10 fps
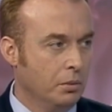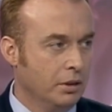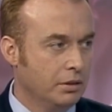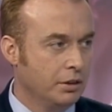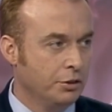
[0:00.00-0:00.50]

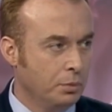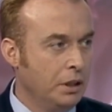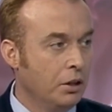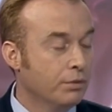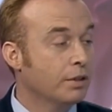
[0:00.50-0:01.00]
once, because we
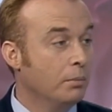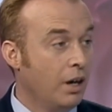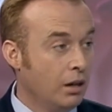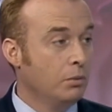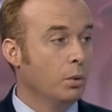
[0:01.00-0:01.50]
know from
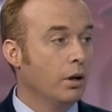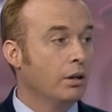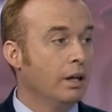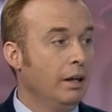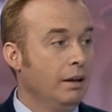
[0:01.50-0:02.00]
our work